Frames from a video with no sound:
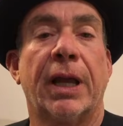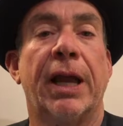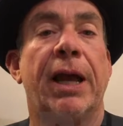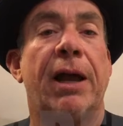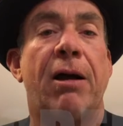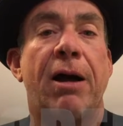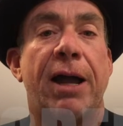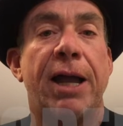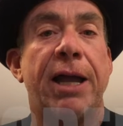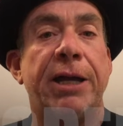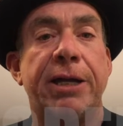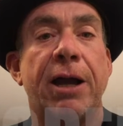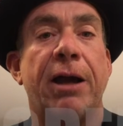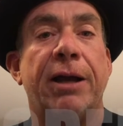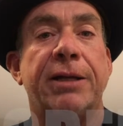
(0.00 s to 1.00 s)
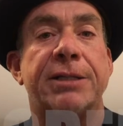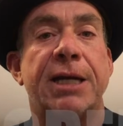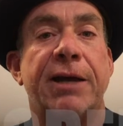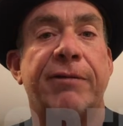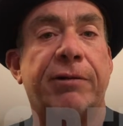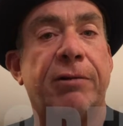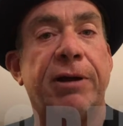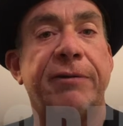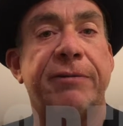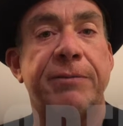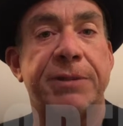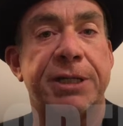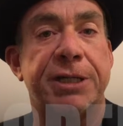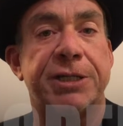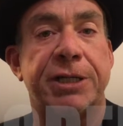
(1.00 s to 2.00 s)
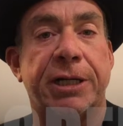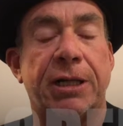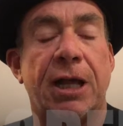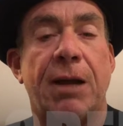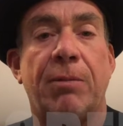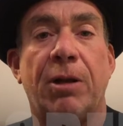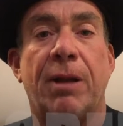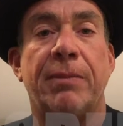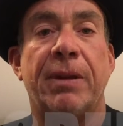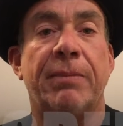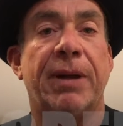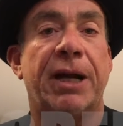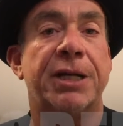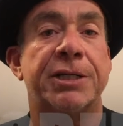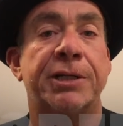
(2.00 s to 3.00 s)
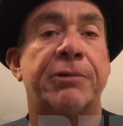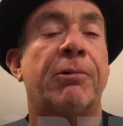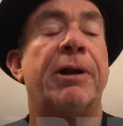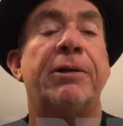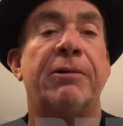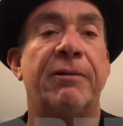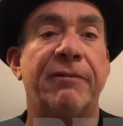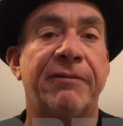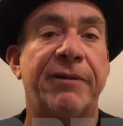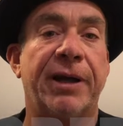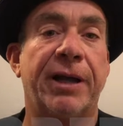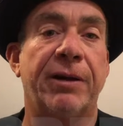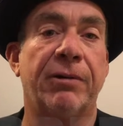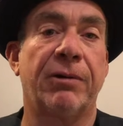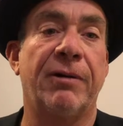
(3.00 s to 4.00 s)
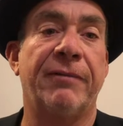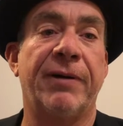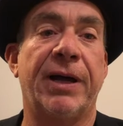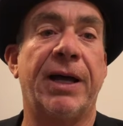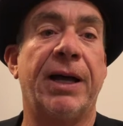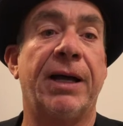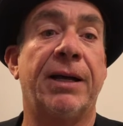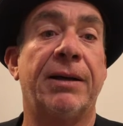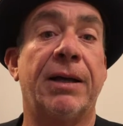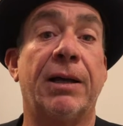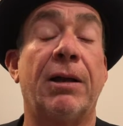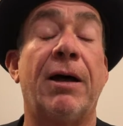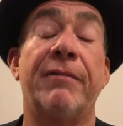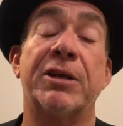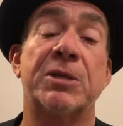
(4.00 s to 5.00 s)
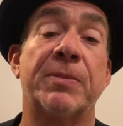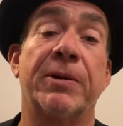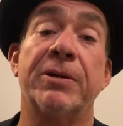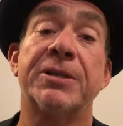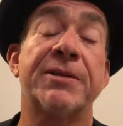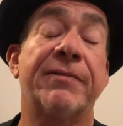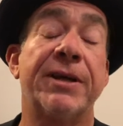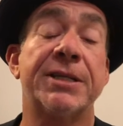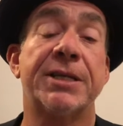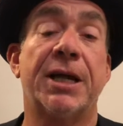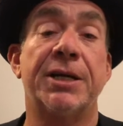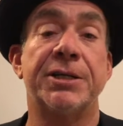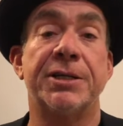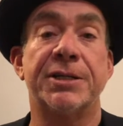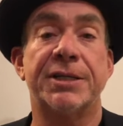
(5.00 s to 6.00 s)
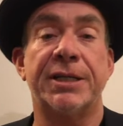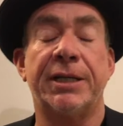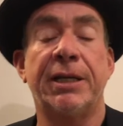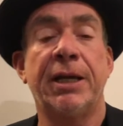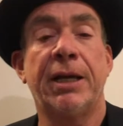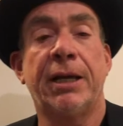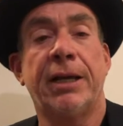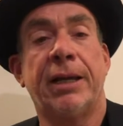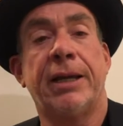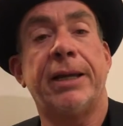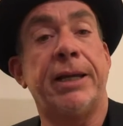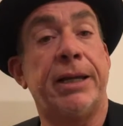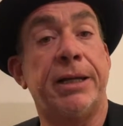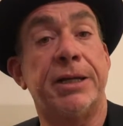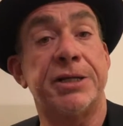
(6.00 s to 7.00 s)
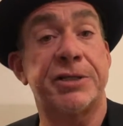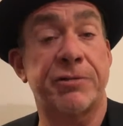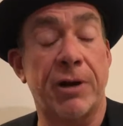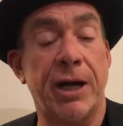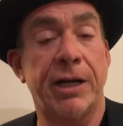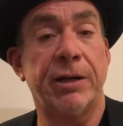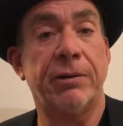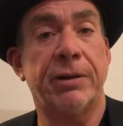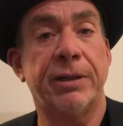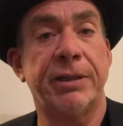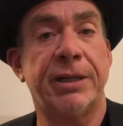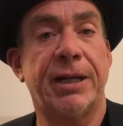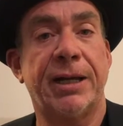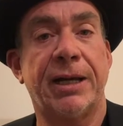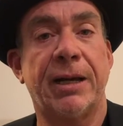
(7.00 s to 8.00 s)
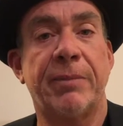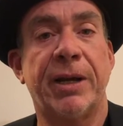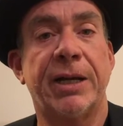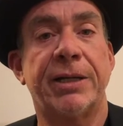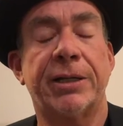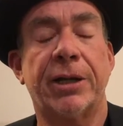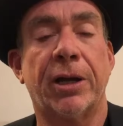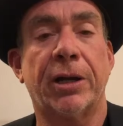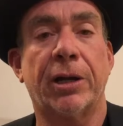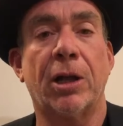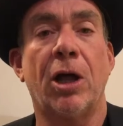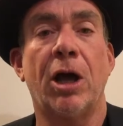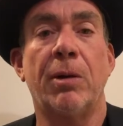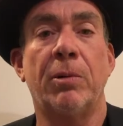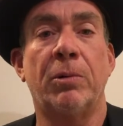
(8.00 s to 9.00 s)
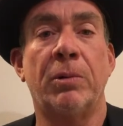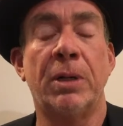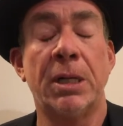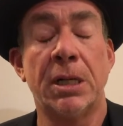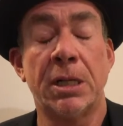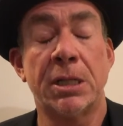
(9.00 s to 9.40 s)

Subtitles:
Yeah, hi, how are you going? David Green from DG Global. I'm the managing director and founder of a live experience events agency in Australia and about to go global.